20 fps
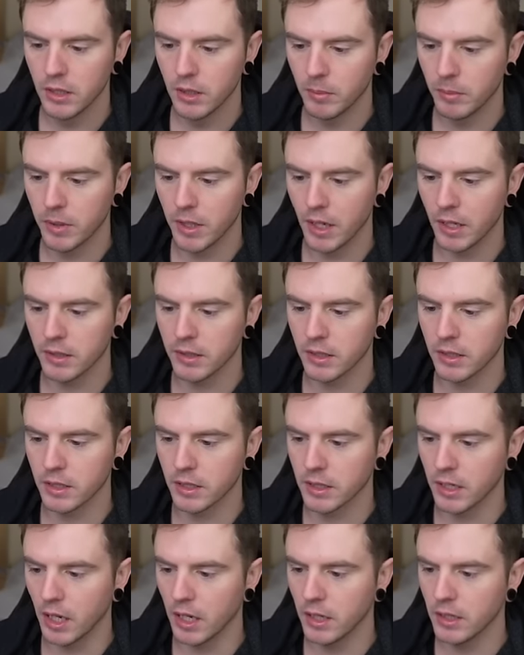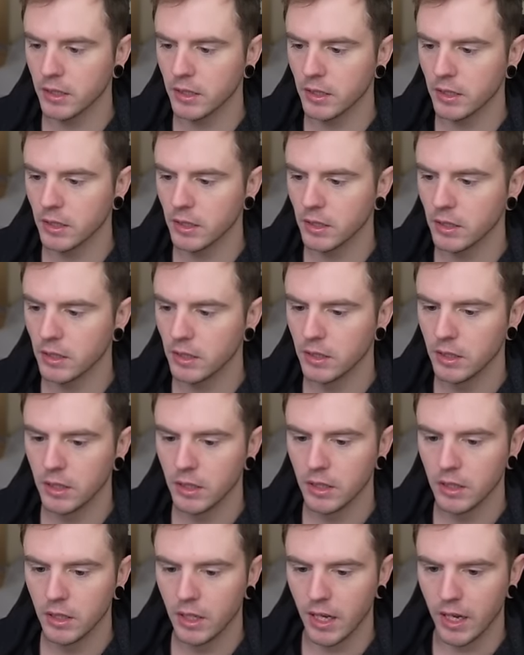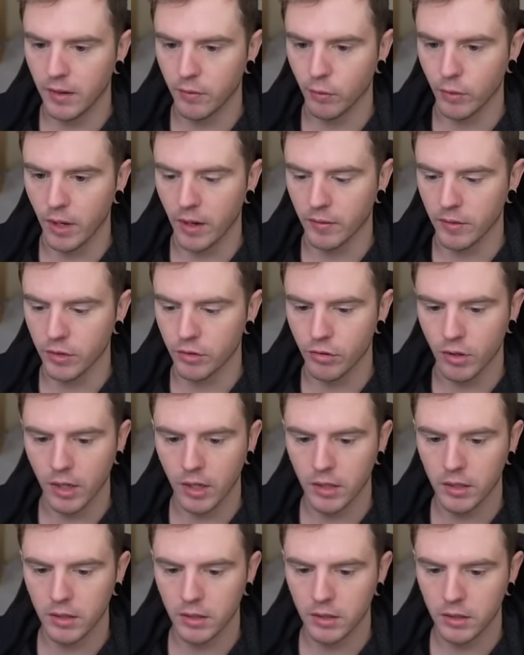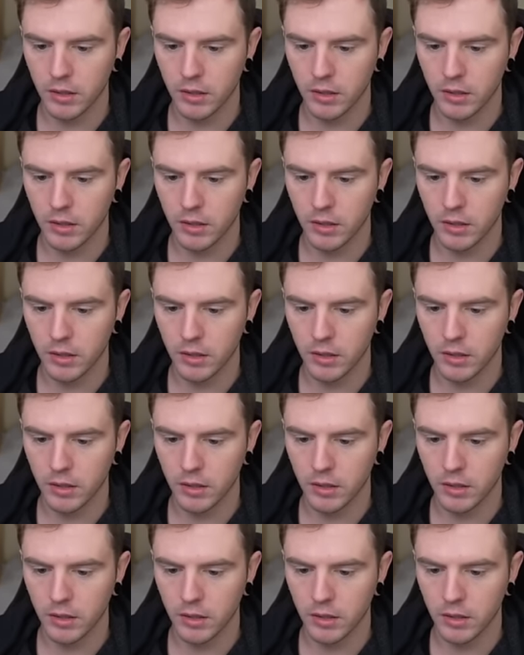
Be nice and disguised if we ever drill it.